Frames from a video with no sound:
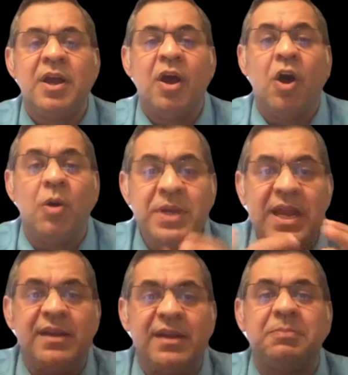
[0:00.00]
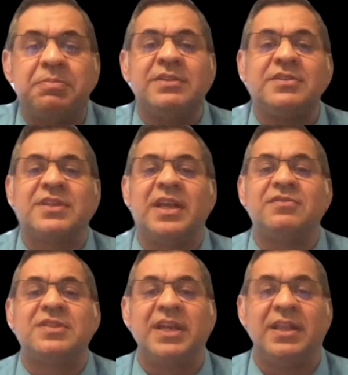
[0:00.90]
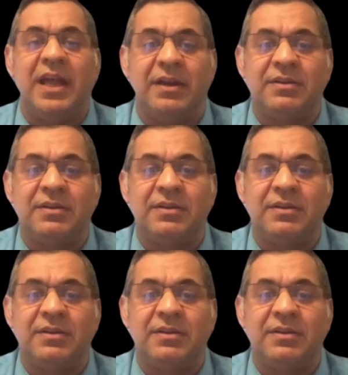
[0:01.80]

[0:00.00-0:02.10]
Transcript: How many enterprises can say that